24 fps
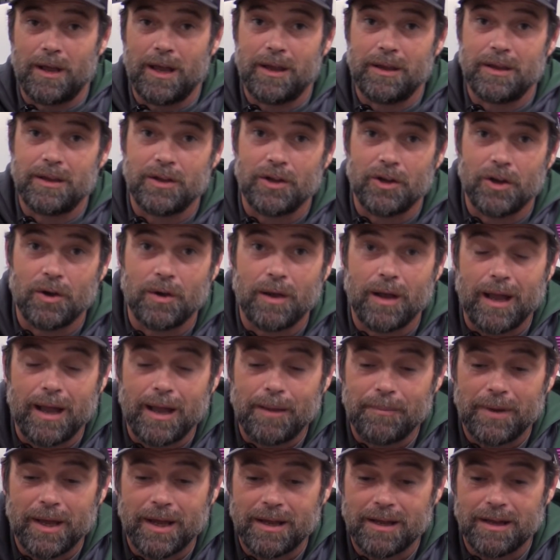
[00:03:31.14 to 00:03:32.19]

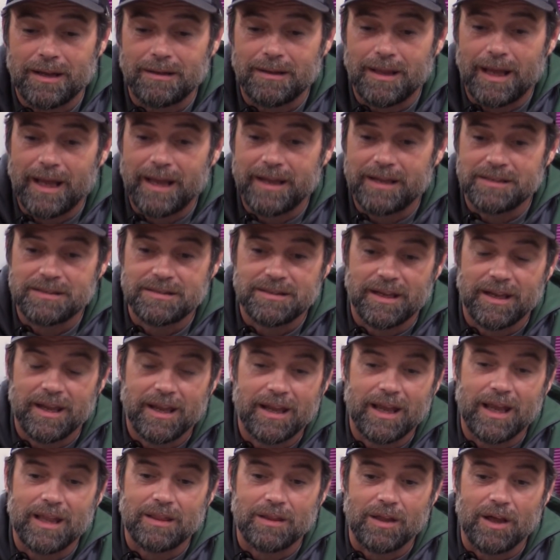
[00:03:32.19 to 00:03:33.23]
I'm not going to lie and say,
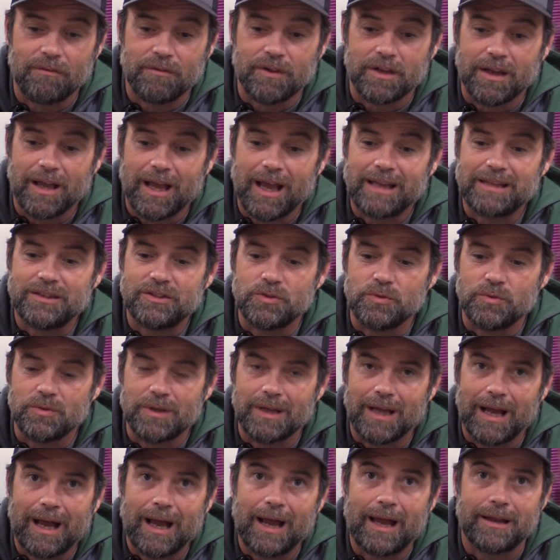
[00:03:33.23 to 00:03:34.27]
hey, I love it. I do
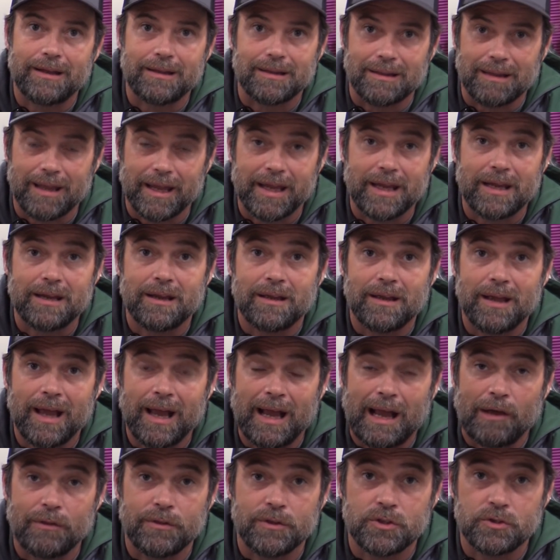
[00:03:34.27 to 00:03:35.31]
not like
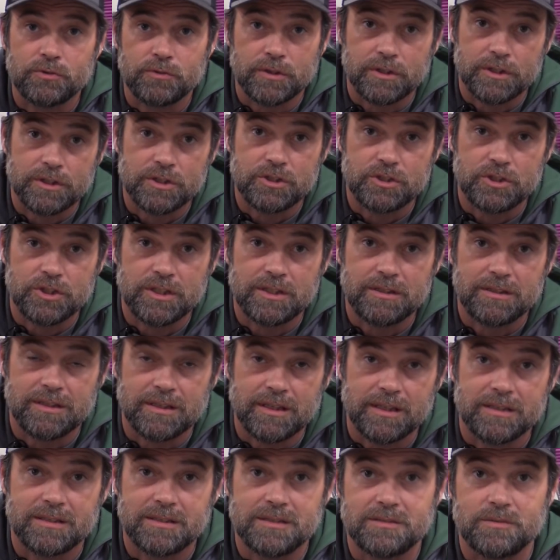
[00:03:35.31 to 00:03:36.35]
how the Trilogy
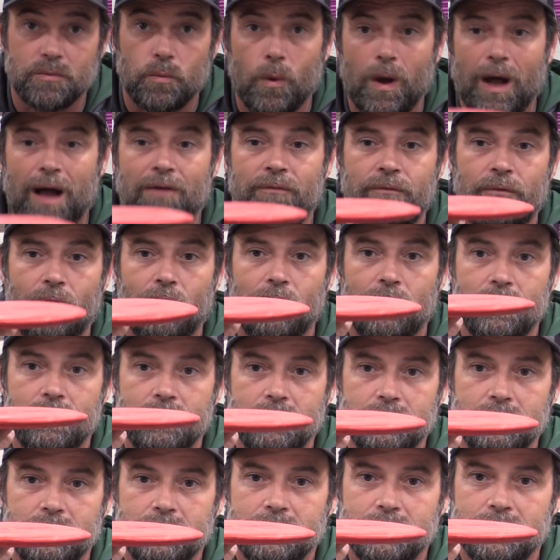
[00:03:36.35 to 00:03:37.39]
discs waffle.
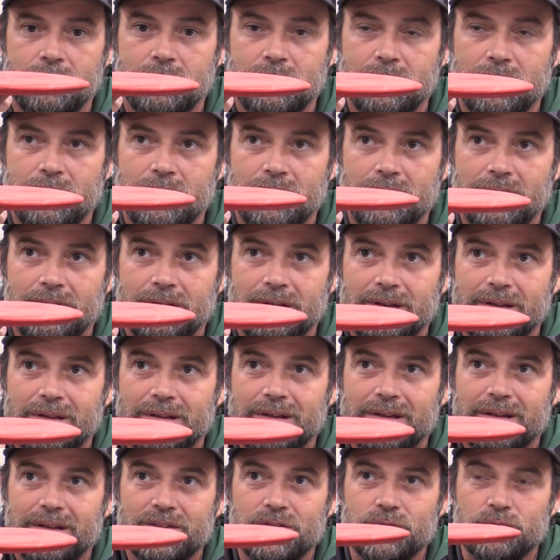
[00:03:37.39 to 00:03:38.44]

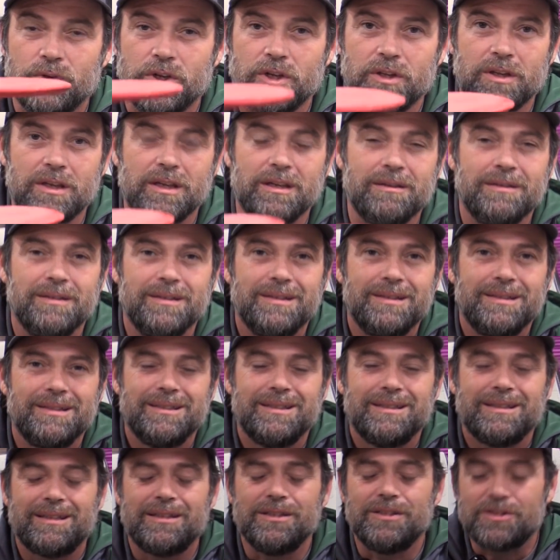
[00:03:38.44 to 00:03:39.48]
It's really
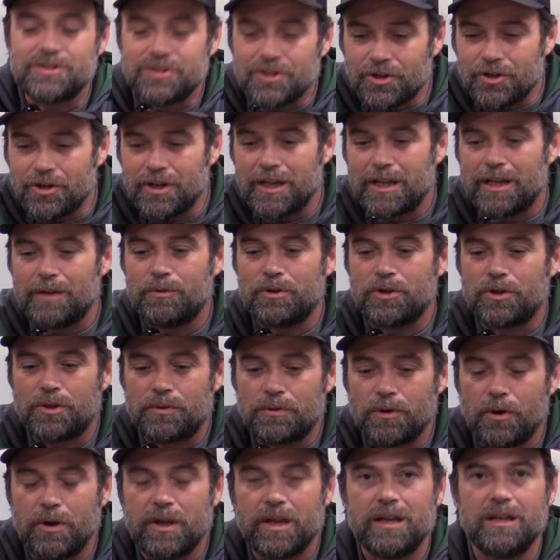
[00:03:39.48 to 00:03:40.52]
concerning, and when you're
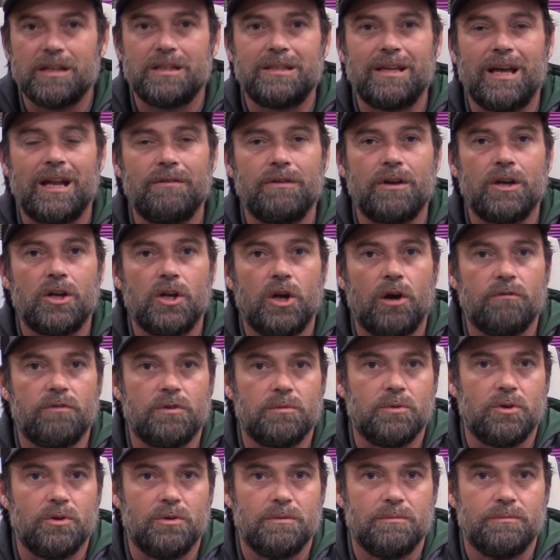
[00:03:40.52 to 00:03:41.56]
throwing it, it's kind of
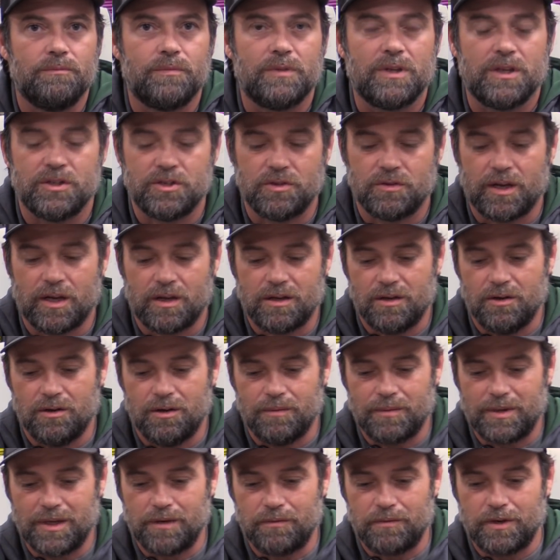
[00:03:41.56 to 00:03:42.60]
uncomfortable because you're like, oh,
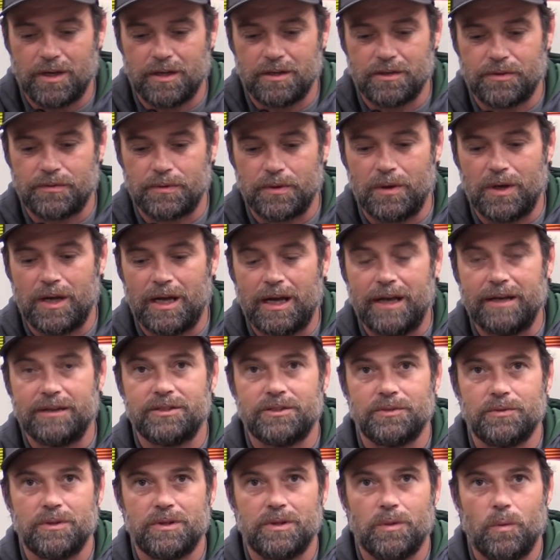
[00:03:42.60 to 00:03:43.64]
I'm getting ready to throw a
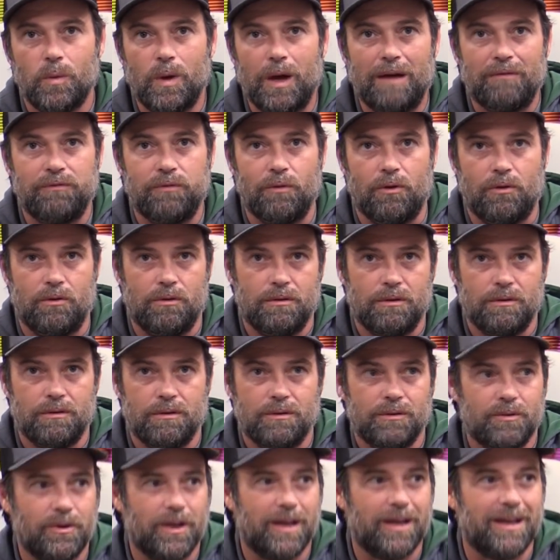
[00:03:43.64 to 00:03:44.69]
hyzer with a waffle,
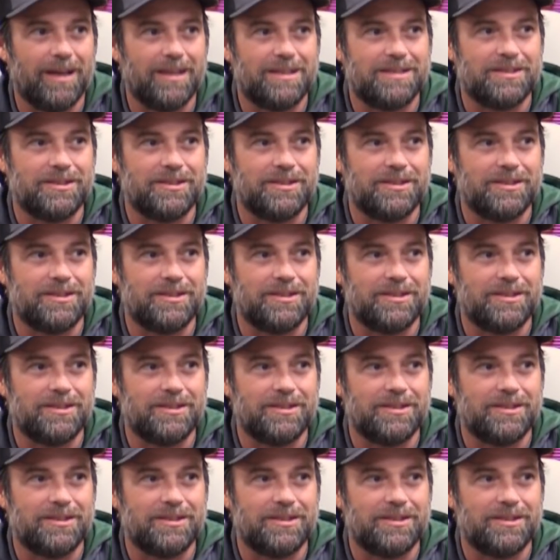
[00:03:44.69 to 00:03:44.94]
right?